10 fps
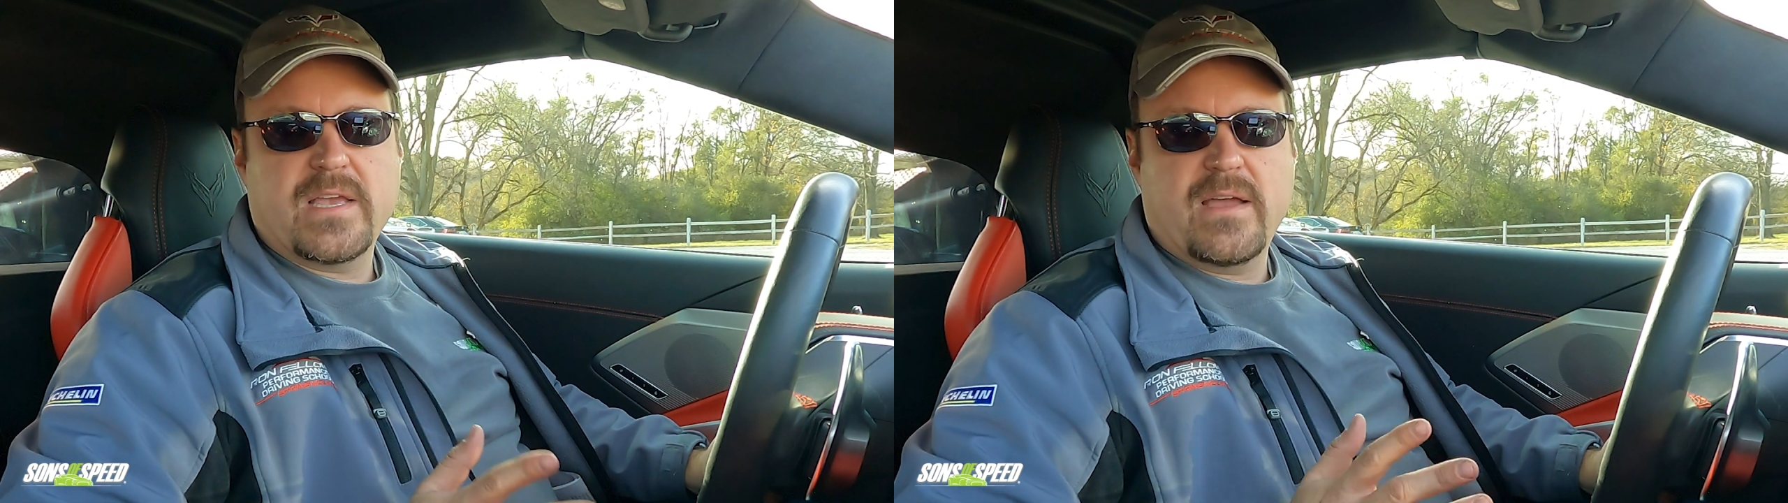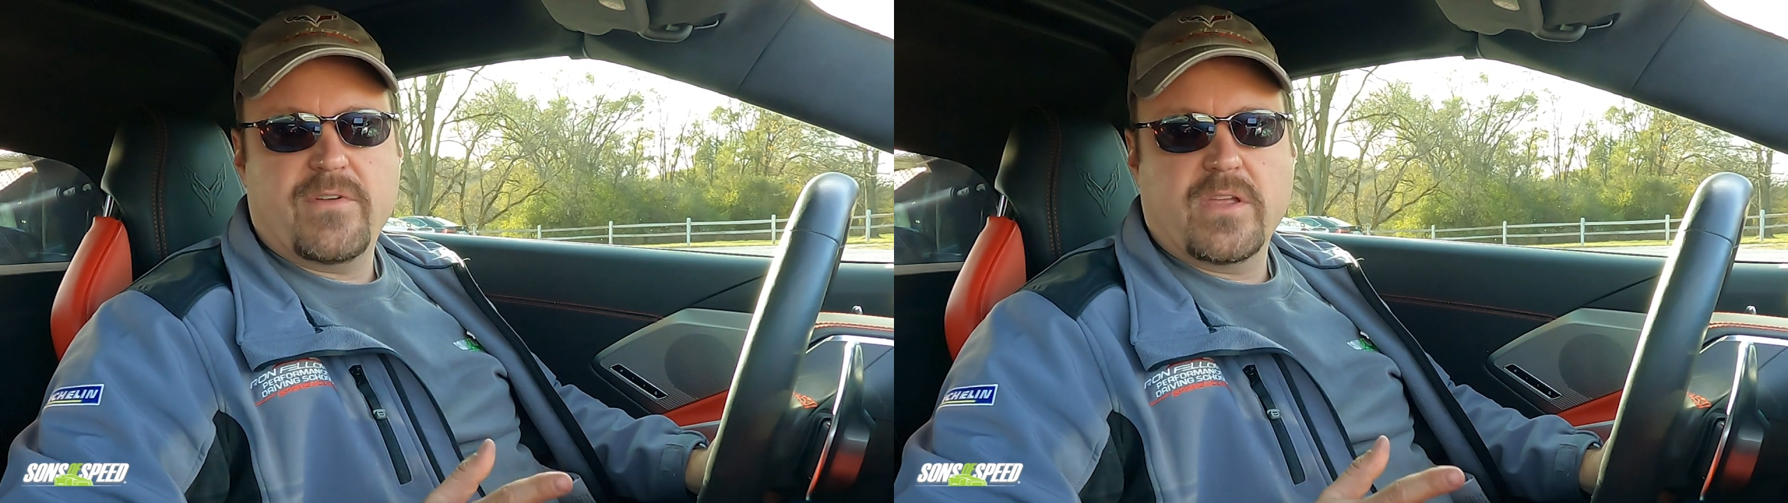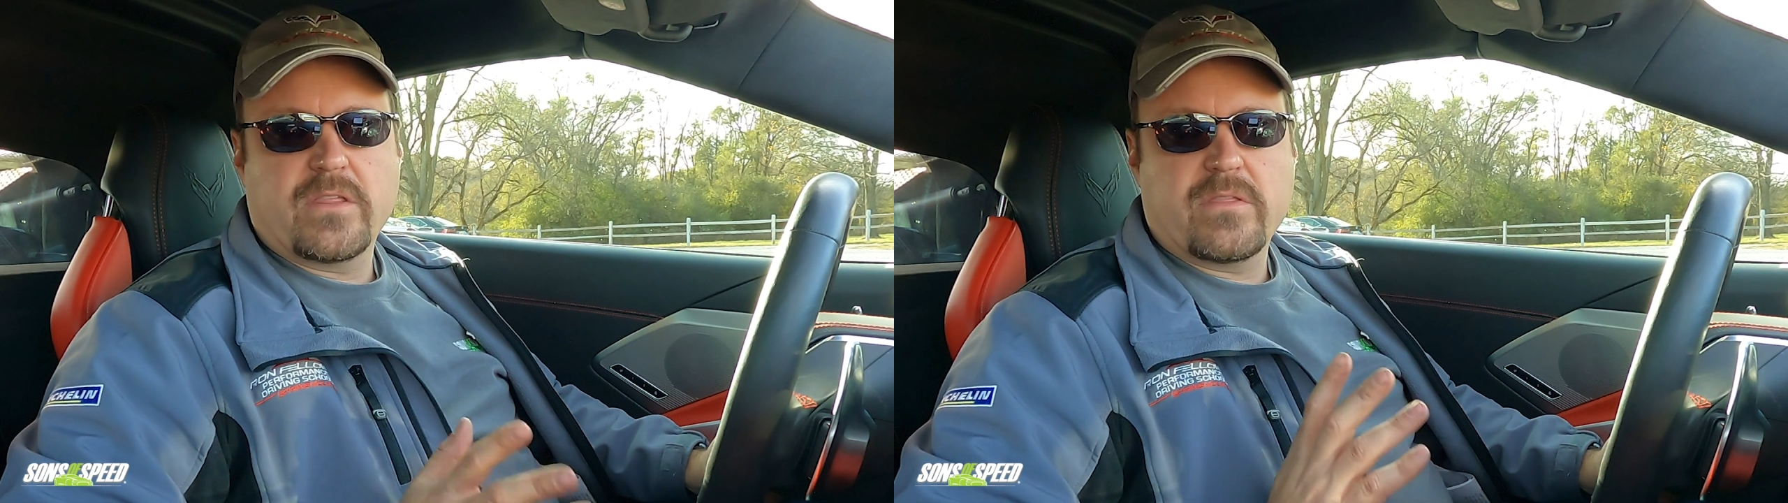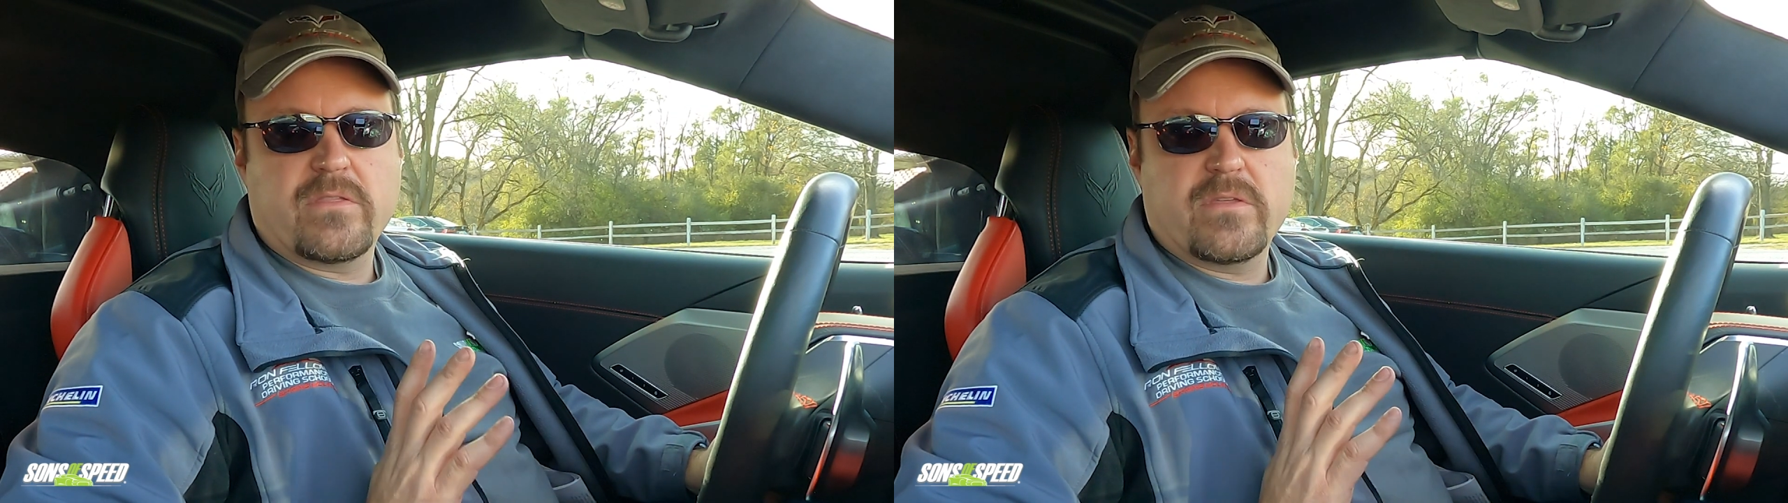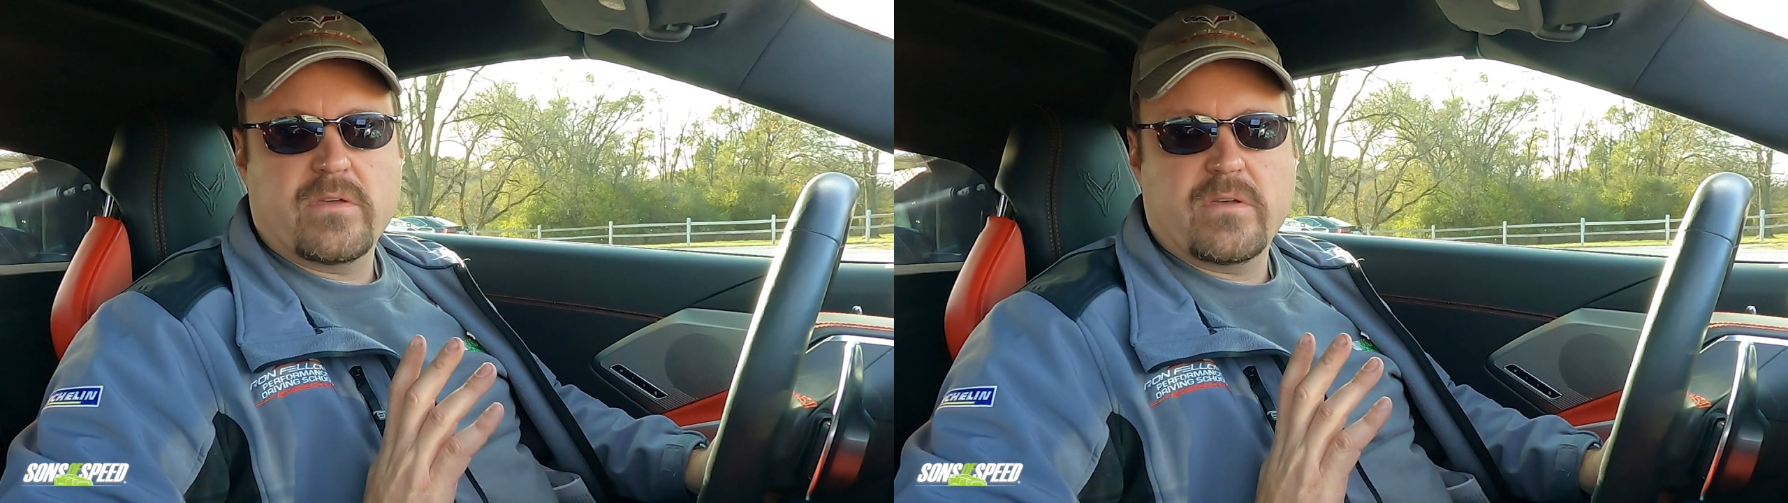
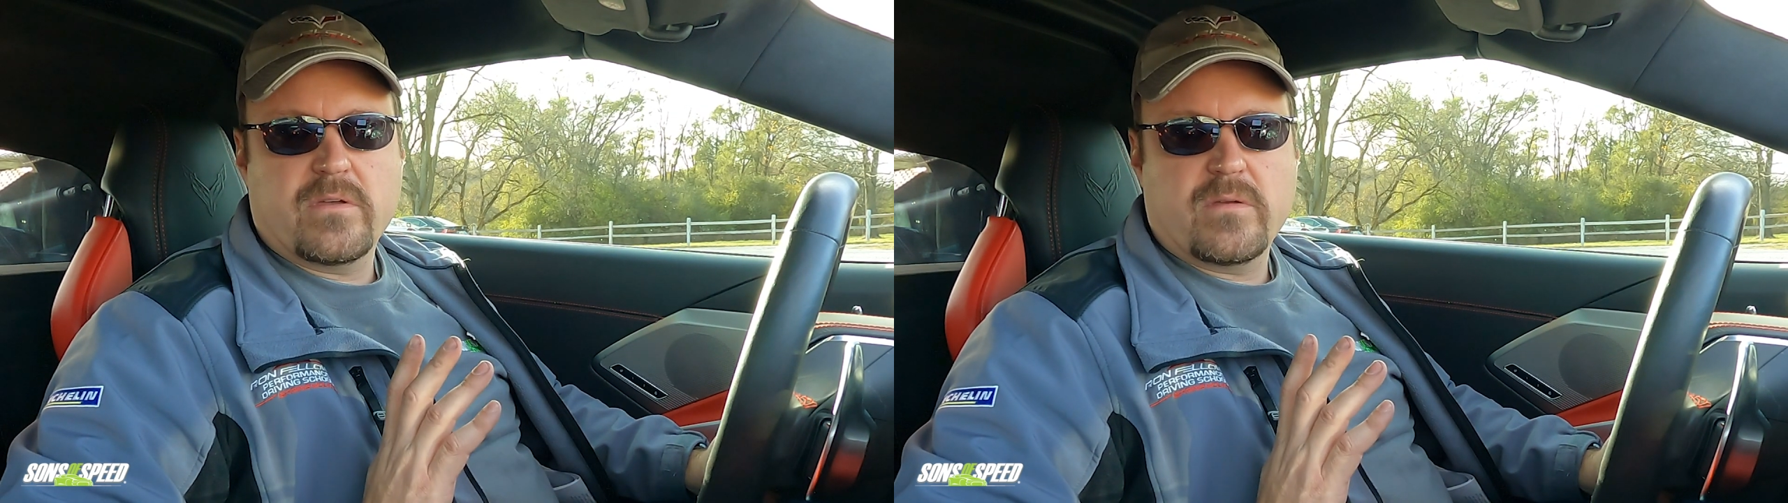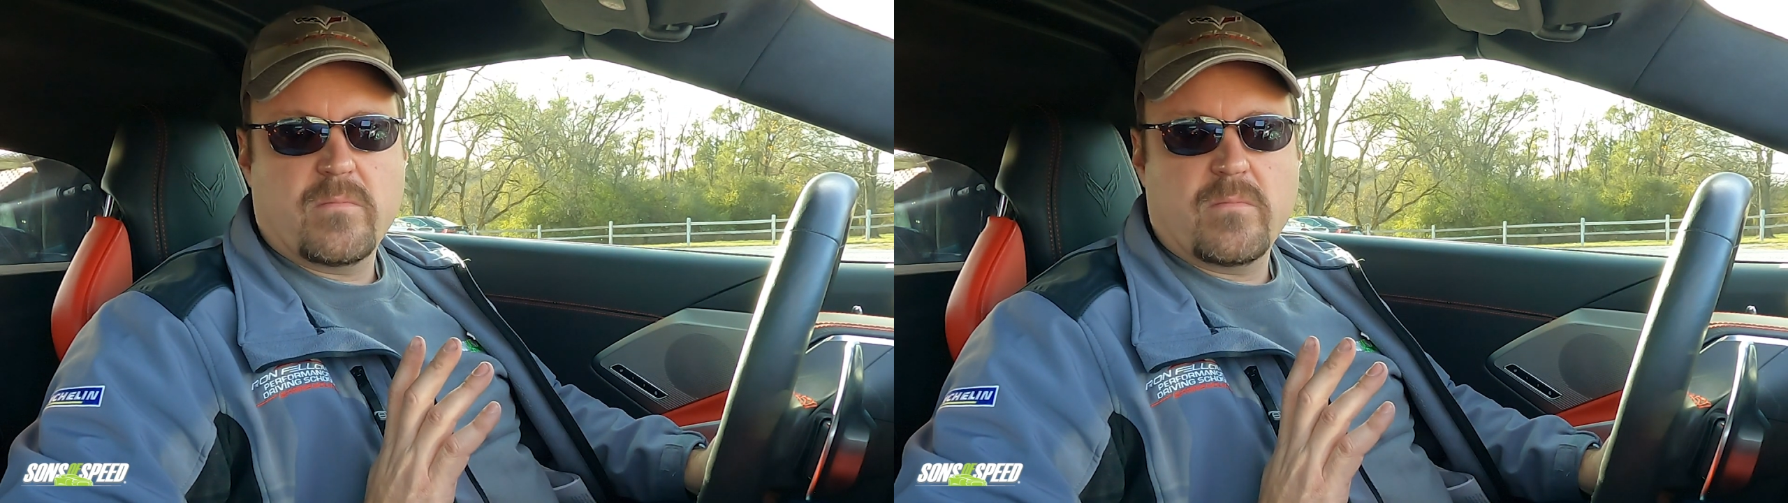having the